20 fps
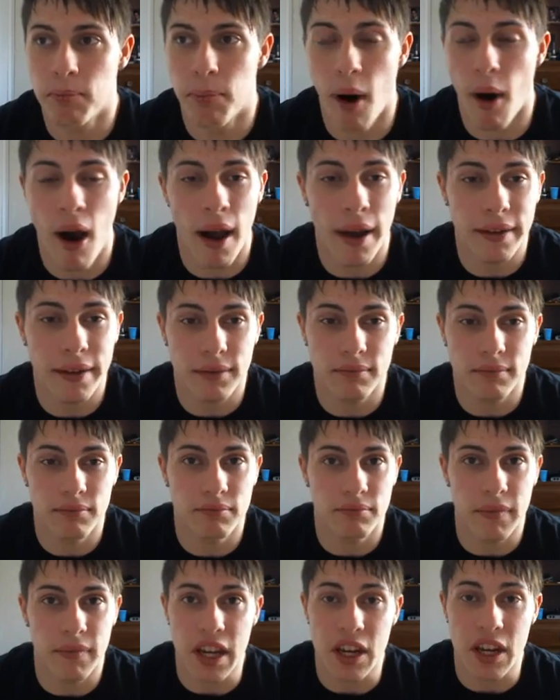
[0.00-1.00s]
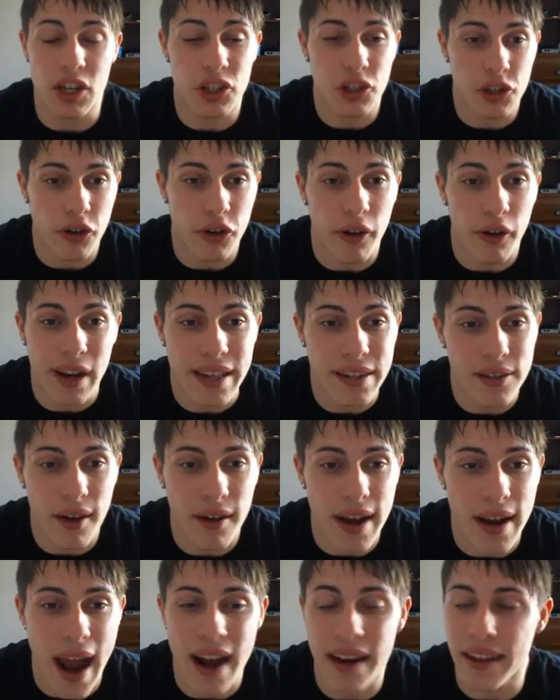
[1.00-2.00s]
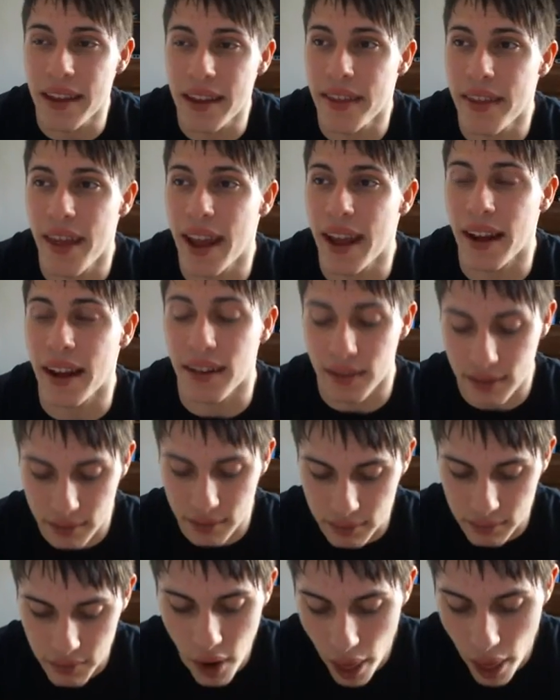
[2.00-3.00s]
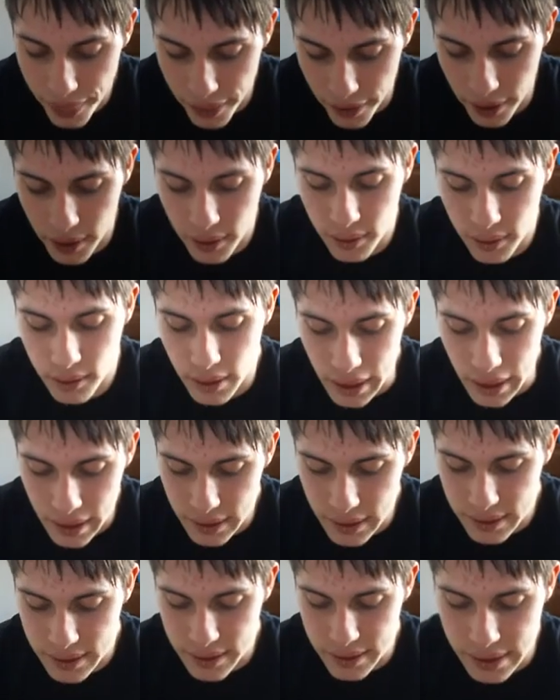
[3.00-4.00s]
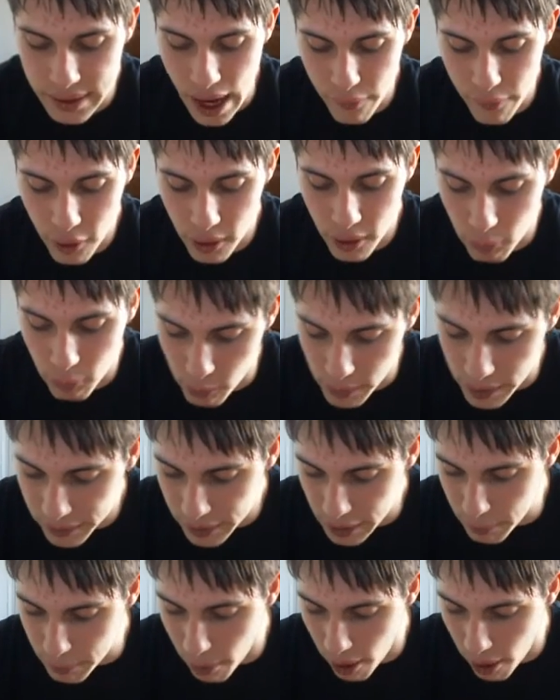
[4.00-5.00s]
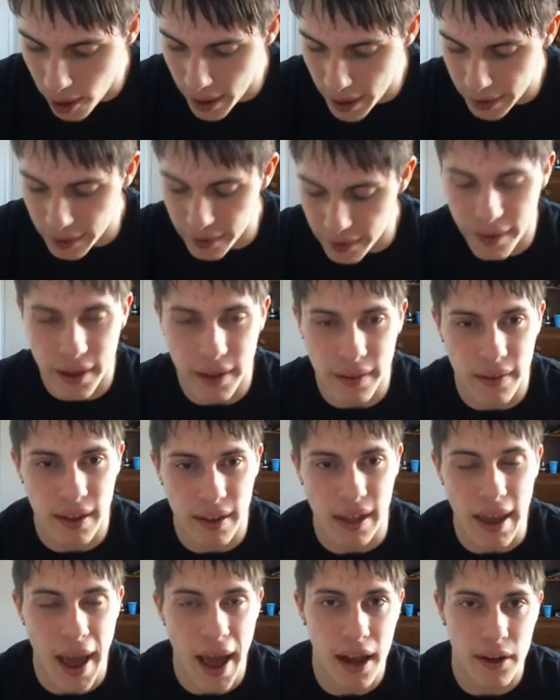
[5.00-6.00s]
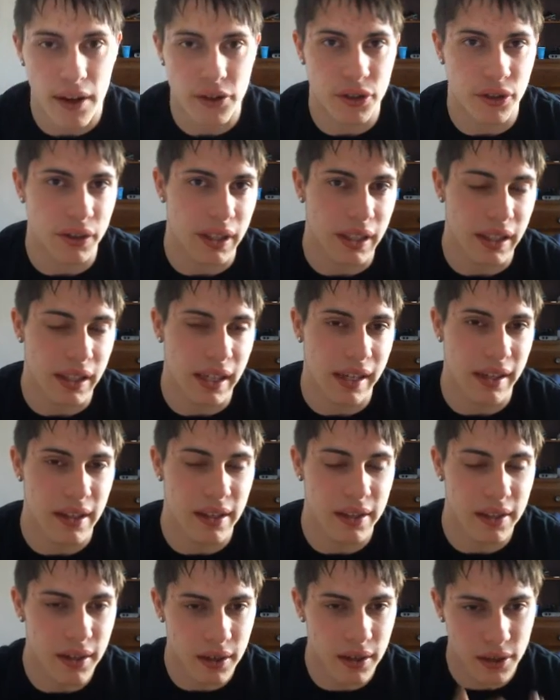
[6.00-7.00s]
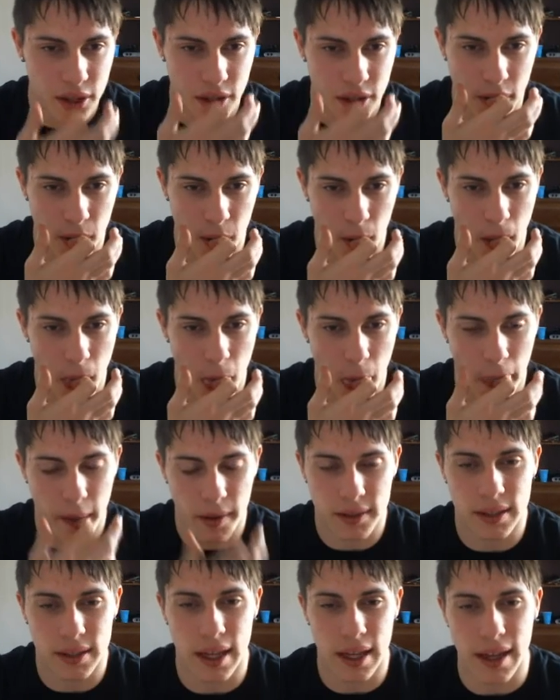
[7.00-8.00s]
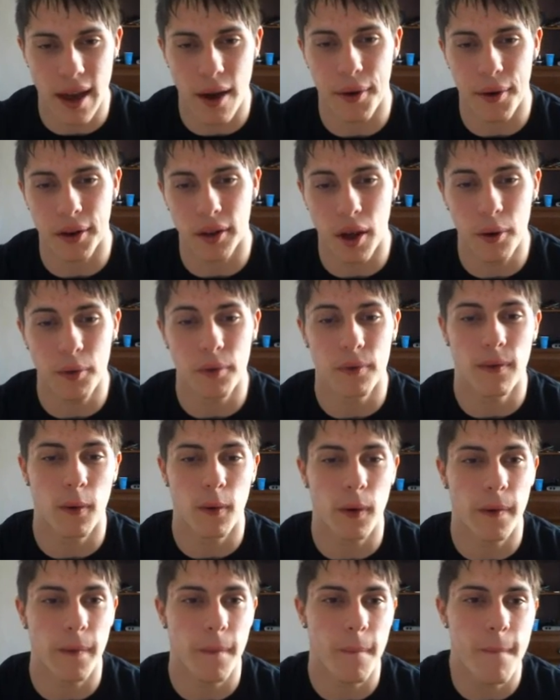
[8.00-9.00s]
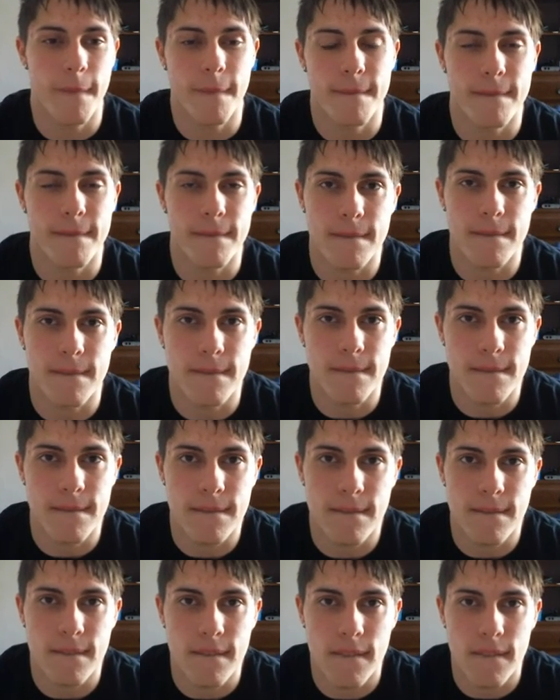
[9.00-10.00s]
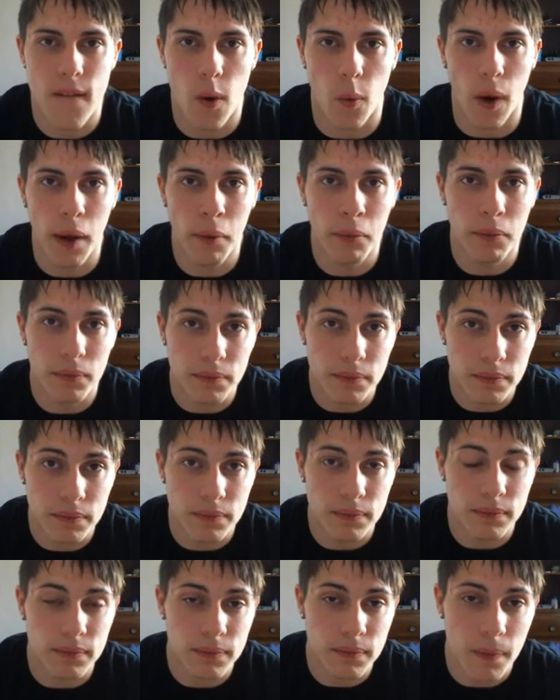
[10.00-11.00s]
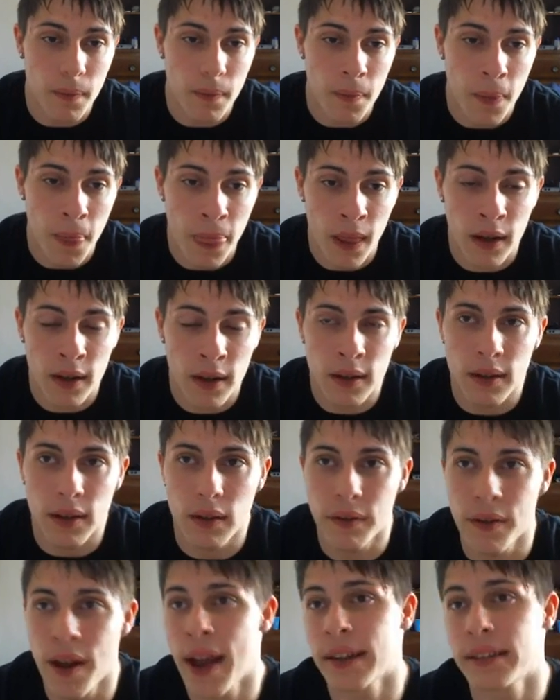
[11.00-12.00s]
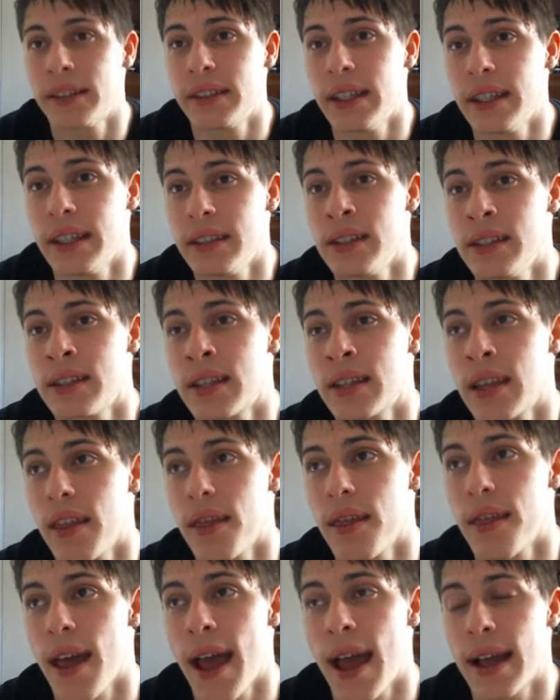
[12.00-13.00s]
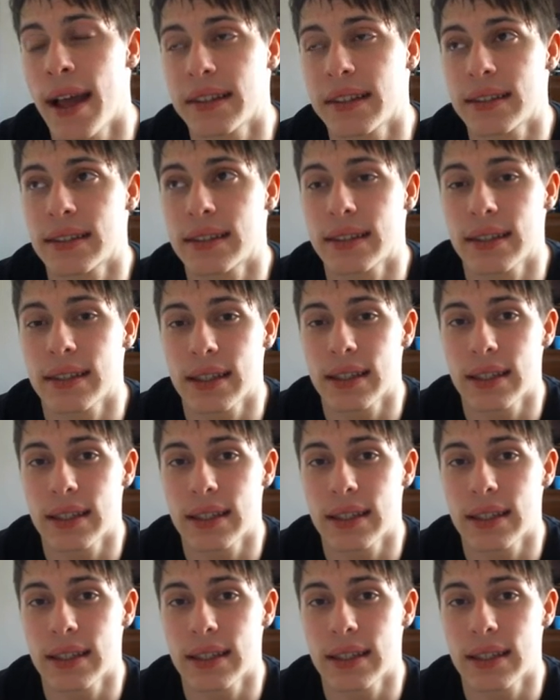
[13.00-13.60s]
bought insurance on anything, nothing. He's never really bought anything that he actually needed to take out a loan for. Well, fact is that